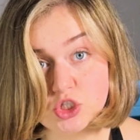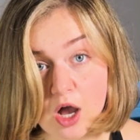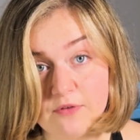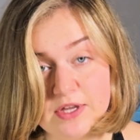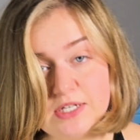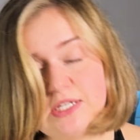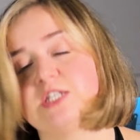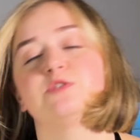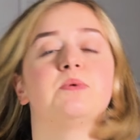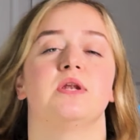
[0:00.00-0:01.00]
softened.
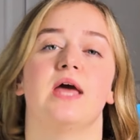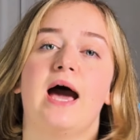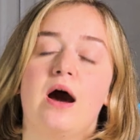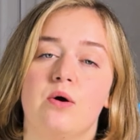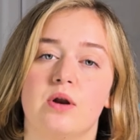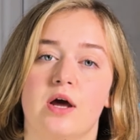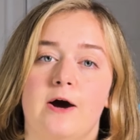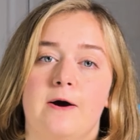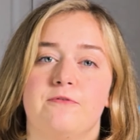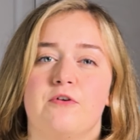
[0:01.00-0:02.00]
It's been
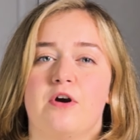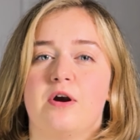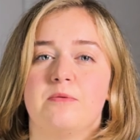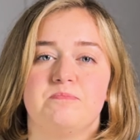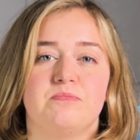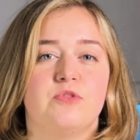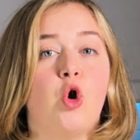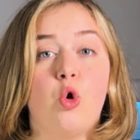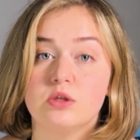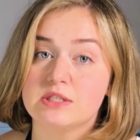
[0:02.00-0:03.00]
out for the
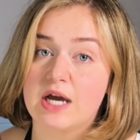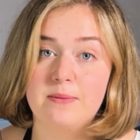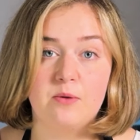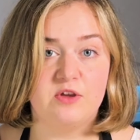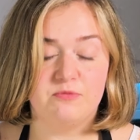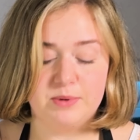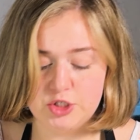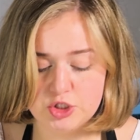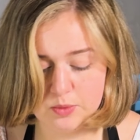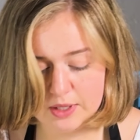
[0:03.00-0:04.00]
whole time that we've been
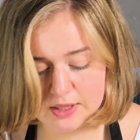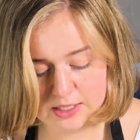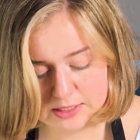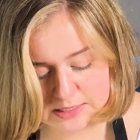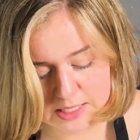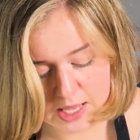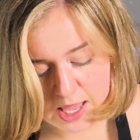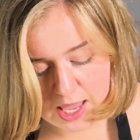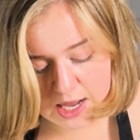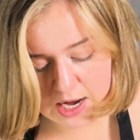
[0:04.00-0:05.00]
doing this.
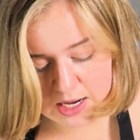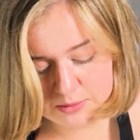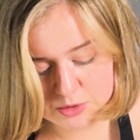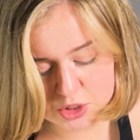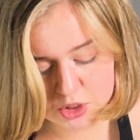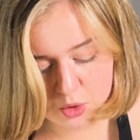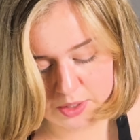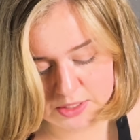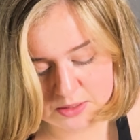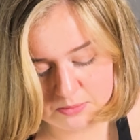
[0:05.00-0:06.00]
And I am just going to